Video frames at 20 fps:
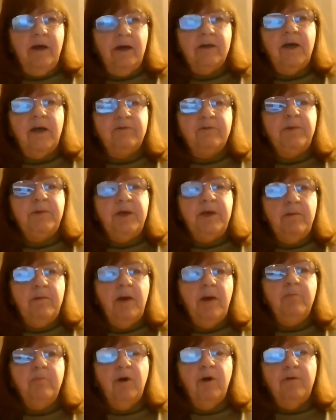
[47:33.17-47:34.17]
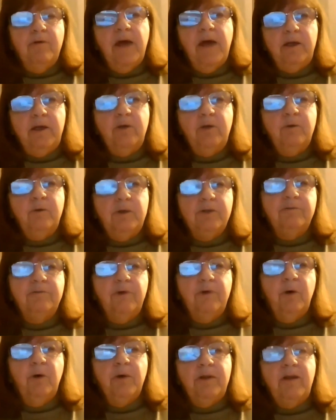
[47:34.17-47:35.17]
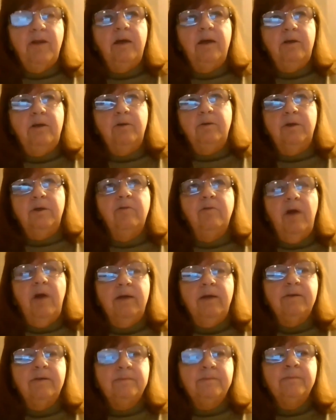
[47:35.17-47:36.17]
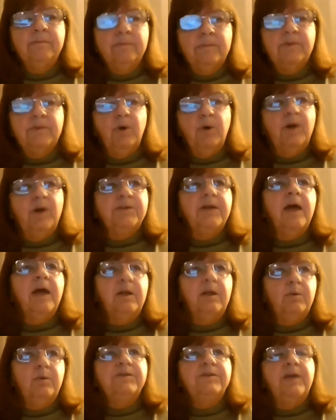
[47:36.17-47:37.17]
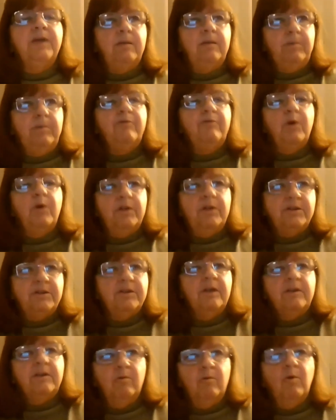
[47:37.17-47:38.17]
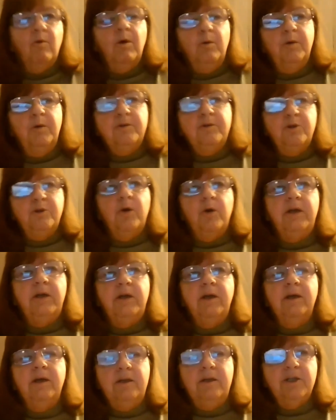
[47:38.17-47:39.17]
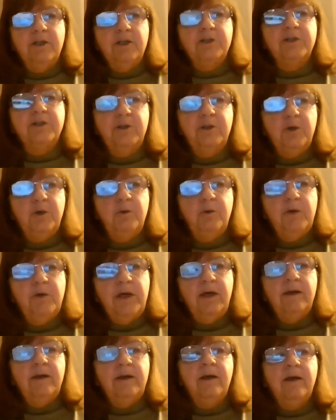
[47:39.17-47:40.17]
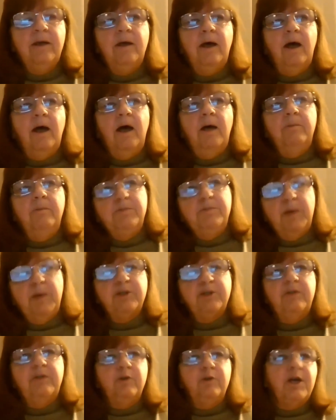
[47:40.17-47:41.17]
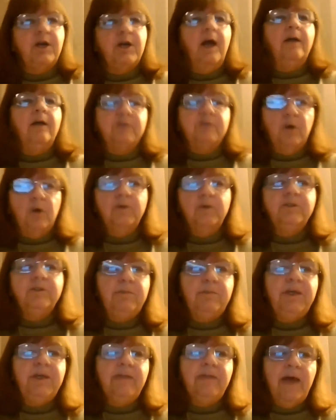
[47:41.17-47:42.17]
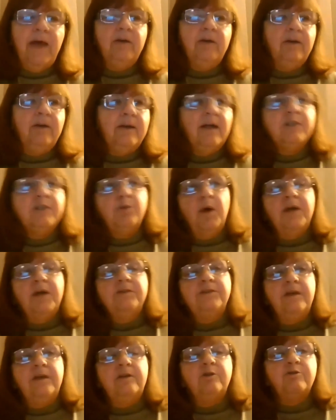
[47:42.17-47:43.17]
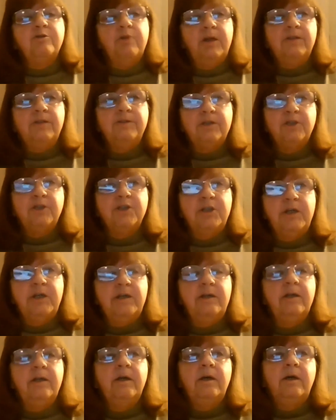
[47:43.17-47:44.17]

you have to be a member of that unit to vote in that unit, right? So as Kelly was saying before, there's nothing wrong with joining an additional unit, especially if your child's going to be in that unit. That's why I say the transition